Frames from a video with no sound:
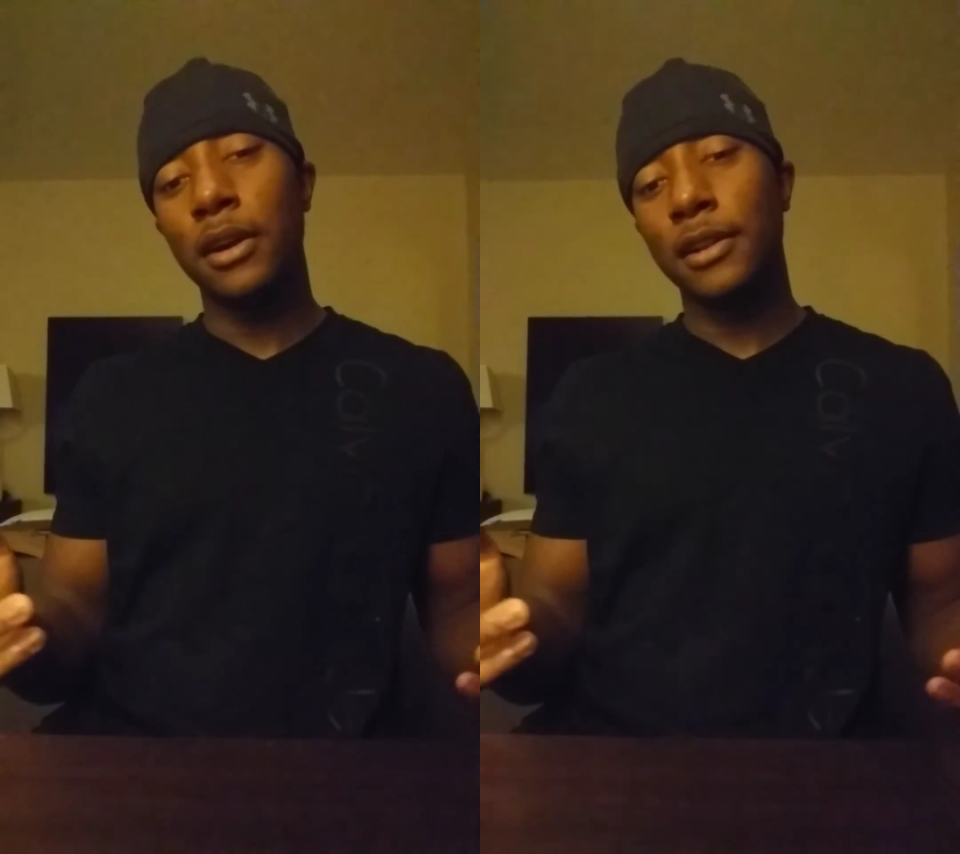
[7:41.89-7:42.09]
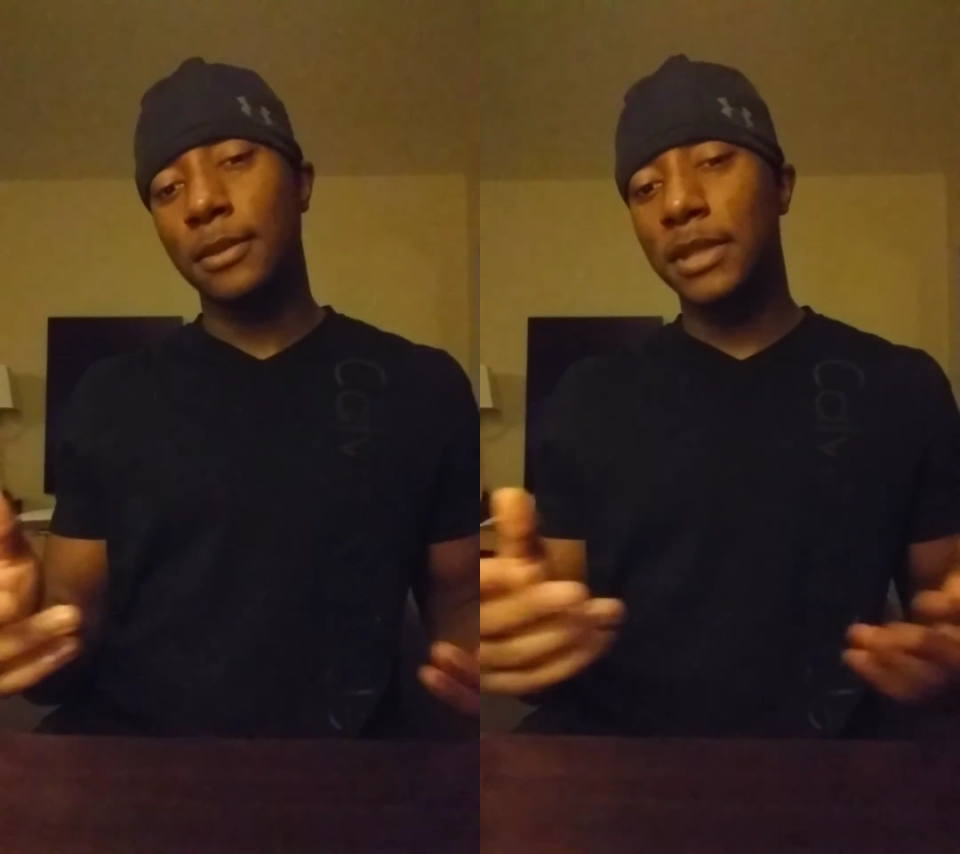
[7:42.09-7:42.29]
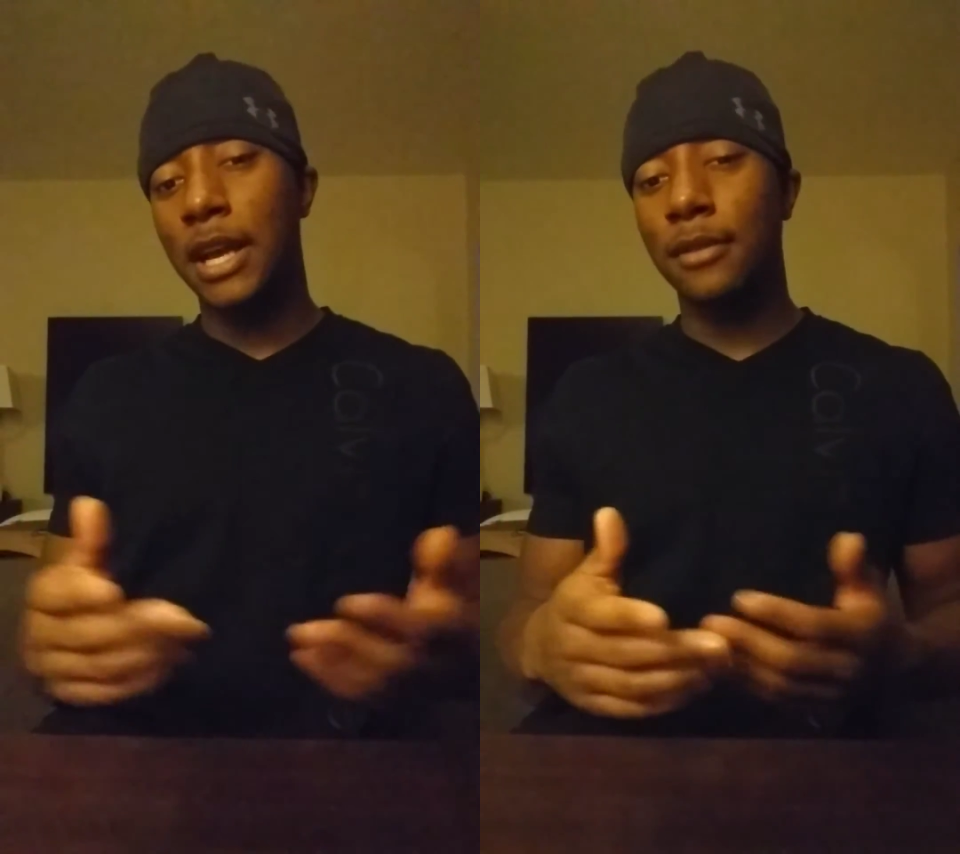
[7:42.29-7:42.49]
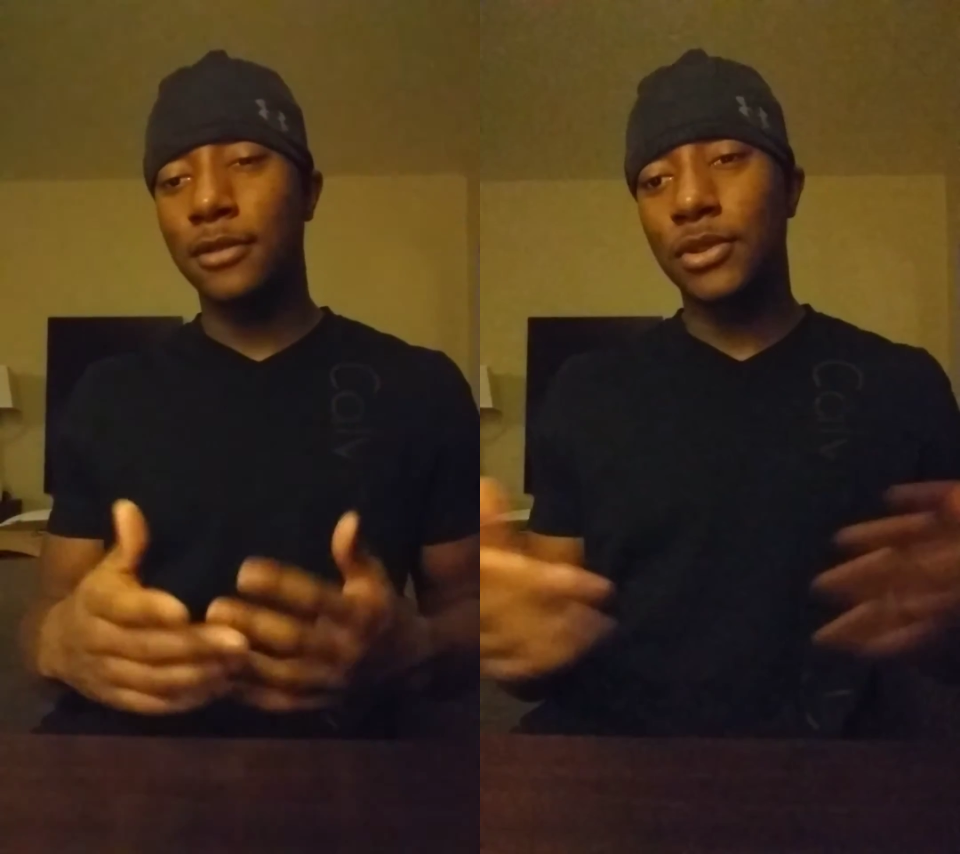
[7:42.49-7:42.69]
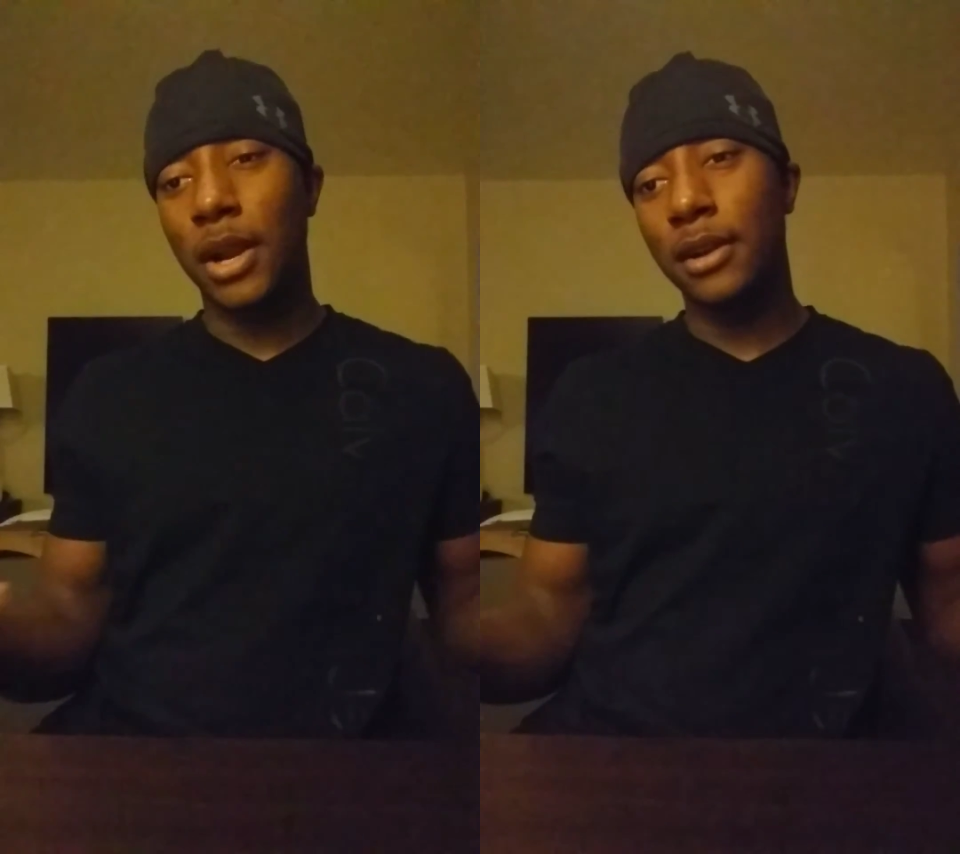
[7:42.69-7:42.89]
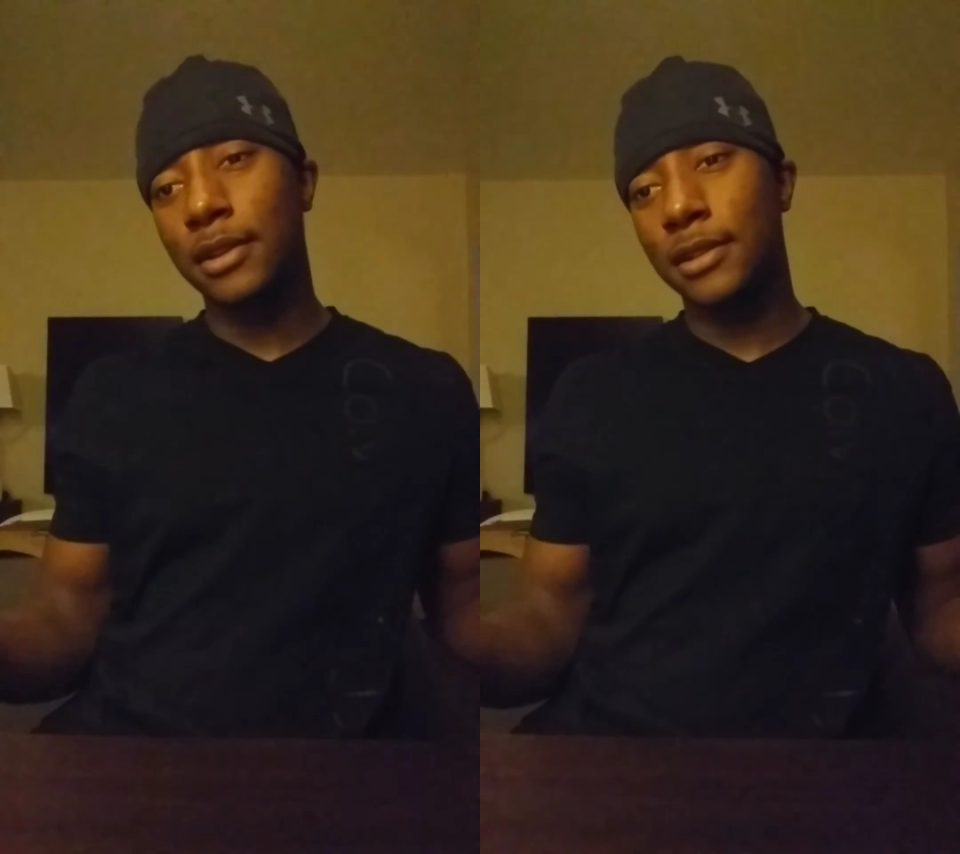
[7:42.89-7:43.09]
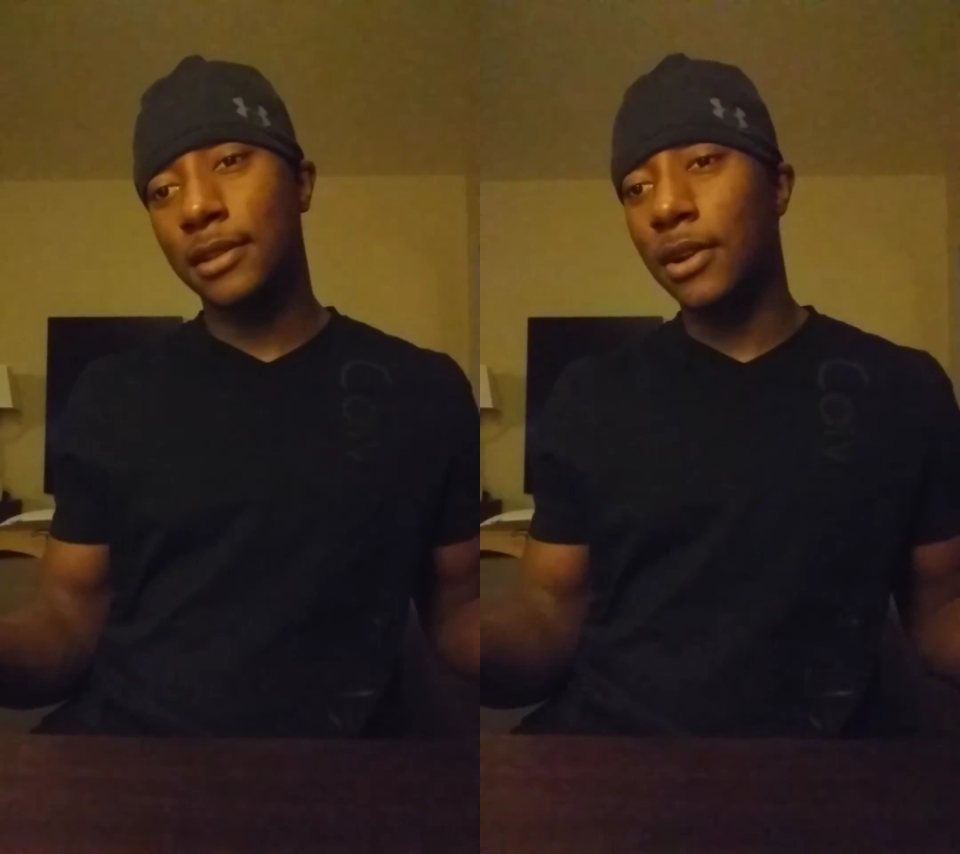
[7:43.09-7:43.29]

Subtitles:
Sometimes the trainers,